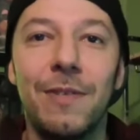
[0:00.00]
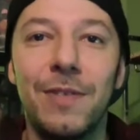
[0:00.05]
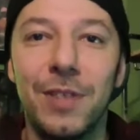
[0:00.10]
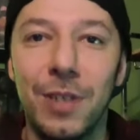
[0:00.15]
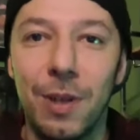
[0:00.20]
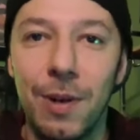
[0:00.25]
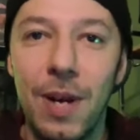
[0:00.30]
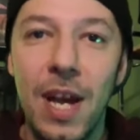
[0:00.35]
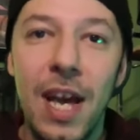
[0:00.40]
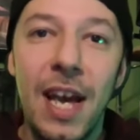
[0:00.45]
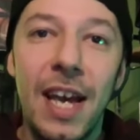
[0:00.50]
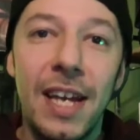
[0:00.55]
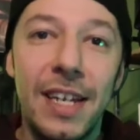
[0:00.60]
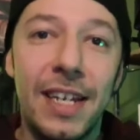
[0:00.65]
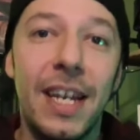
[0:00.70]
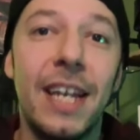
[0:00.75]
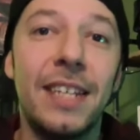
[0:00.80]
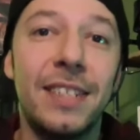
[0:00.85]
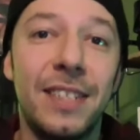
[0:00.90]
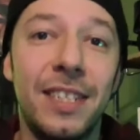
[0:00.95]
So,
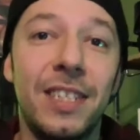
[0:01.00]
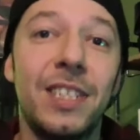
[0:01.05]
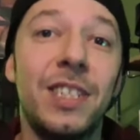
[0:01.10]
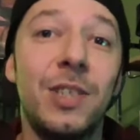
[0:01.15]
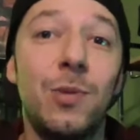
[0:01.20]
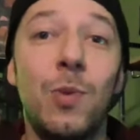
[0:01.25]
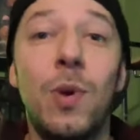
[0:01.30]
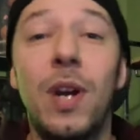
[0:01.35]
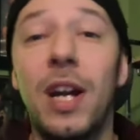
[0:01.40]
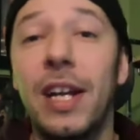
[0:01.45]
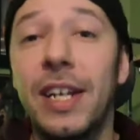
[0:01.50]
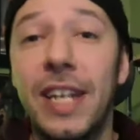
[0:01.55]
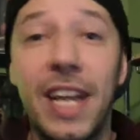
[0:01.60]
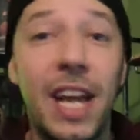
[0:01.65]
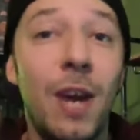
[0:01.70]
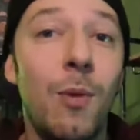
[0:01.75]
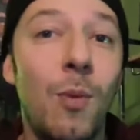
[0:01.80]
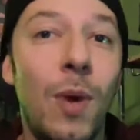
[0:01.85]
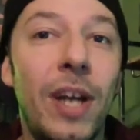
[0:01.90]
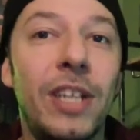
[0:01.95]
yes, this is one I
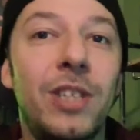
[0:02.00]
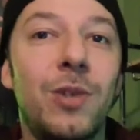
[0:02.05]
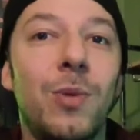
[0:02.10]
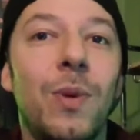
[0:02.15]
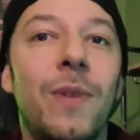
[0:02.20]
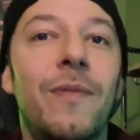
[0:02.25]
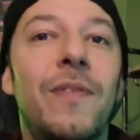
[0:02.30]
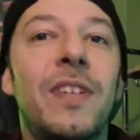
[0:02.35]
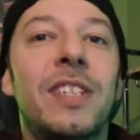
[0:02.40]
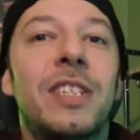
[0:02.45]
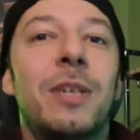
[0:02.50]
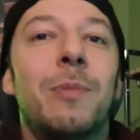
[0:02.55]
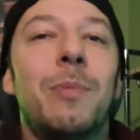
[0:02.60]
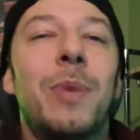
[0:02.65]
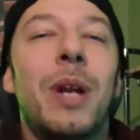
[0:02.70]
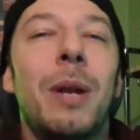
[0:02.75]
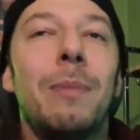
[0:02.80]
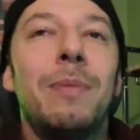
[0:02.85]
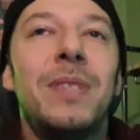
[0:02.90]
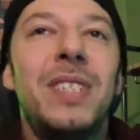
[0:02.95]
can't wait to revisit,
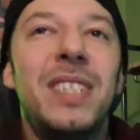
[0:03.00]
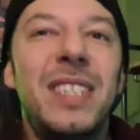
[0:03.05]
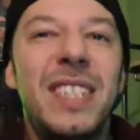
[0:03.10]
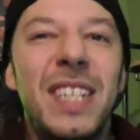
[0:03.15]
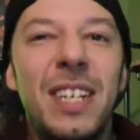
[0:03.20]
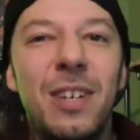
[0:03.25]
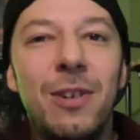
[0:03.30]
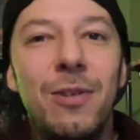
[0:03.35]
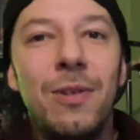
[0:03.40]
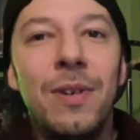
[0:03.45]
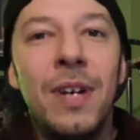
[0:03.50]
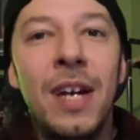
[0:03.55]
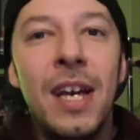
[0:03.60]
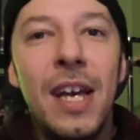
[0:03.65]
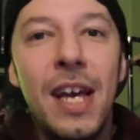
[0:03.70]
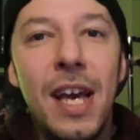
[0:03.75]
but I'm still